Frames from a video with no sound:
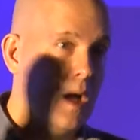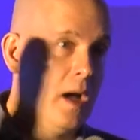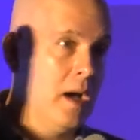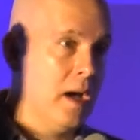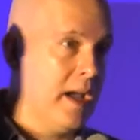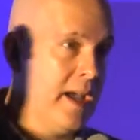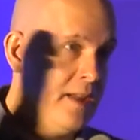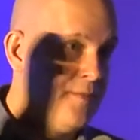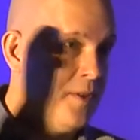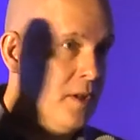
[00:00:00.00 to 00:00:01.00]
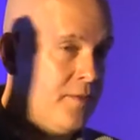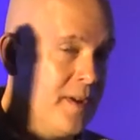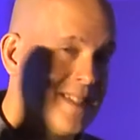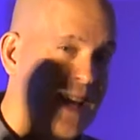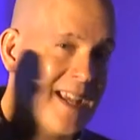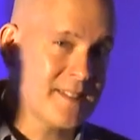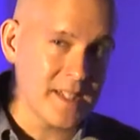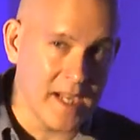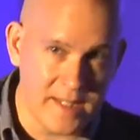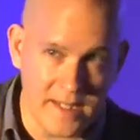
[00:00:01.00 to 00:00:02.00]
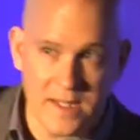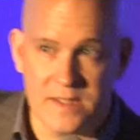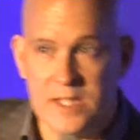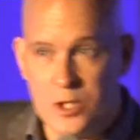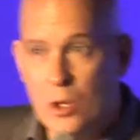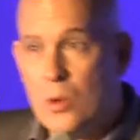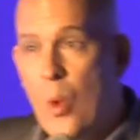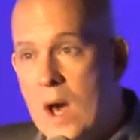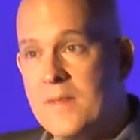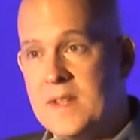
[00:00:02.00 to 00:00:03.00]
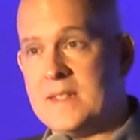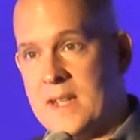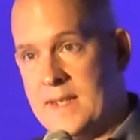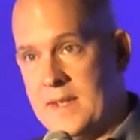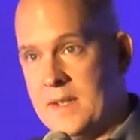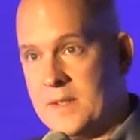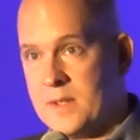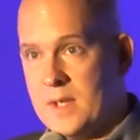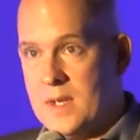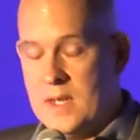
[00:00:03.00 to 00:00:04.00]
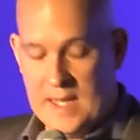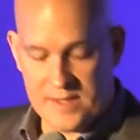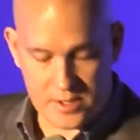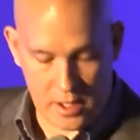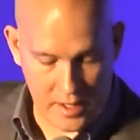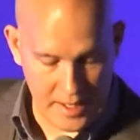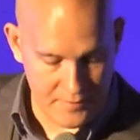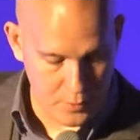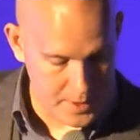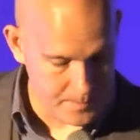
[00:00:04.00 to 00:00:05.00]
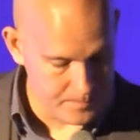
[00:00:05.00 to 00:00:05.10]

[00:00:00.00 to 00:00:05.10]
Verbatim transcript: uh, a head full of fantastic ideas, he took one of these ideas and started Envoy.